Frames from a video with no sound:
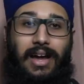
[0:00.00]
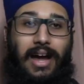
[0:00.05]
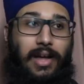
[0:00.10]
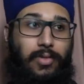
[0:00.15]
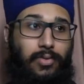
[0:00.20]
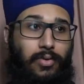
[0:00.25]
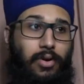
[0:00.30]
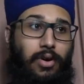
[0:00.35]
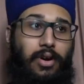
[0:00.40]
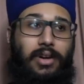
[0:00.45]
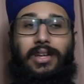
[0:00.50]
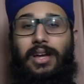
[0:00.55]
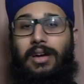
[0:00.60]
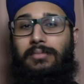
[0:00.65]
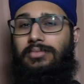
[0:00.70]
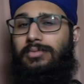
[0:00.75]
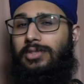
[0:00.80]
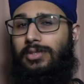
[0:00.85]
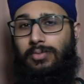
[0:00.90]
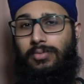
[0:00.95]
I thought,
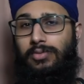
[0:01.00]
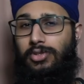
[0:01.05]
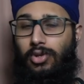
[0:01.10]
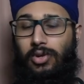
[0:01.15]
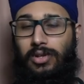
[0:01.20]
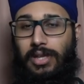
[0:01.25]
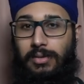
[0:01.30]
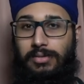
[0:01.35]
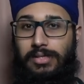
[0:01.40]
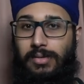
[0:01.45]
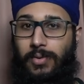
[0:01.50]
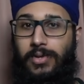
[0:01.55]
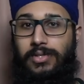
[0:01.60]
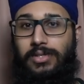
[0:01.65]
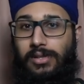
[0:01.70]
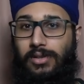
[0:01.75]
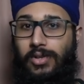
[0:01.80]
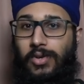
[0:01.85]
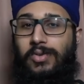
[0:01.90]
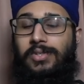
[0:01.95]
okay, surely I was supposed
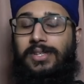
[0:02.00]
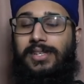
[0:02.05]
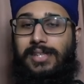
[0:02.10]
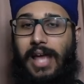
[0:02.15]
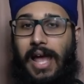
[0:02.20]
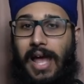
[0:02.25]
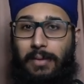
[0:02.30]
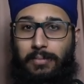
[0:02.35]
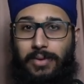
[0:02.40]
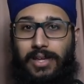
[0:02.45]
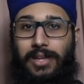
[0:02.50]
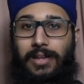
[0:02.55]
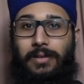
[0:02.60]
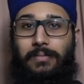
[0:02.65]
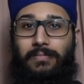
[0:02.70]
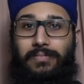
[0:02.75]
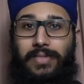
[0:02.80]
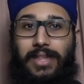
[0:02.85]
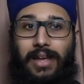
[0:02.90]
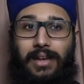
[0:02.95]
to lose as Abby,
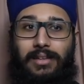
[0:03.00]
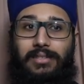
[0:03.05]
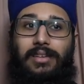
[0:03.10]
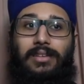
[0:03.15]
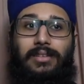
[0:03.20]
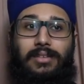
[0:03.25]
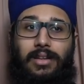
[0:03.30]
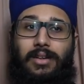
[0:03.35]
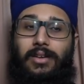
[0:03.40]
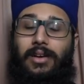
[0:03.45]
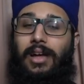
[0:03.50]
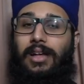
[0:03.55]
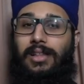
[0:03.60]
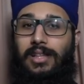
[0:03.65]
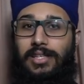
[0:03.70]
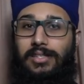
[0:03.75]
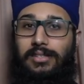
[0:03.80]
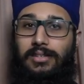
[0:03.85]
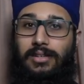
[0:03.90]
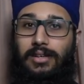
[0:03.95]
and then, you know,
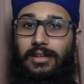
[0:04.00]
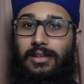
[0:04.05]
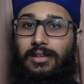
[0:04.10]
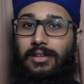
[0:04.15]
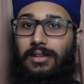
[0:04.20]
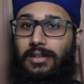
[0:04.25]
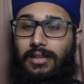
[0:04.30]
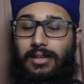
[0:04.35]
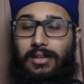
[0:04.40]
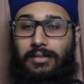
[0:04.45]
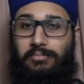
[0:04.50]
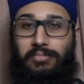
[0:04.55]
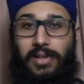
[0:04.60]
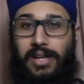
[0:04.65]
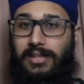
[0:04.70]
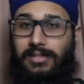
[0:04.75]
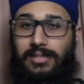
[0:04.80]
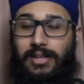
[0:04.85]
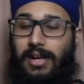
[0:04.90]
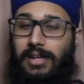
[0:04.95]
Ellie's gonna
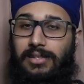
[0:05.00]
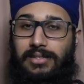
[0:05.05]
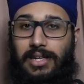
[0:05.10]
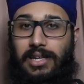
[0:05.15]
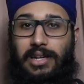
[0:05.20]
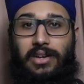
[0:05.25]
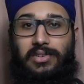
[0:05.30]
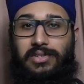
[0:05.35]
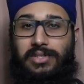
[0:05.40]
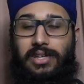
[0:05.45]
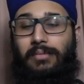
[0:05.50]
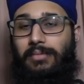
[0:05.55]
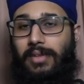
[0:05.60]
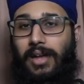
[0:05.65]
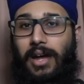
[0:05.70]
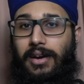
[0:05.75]
play as a cutscene or something.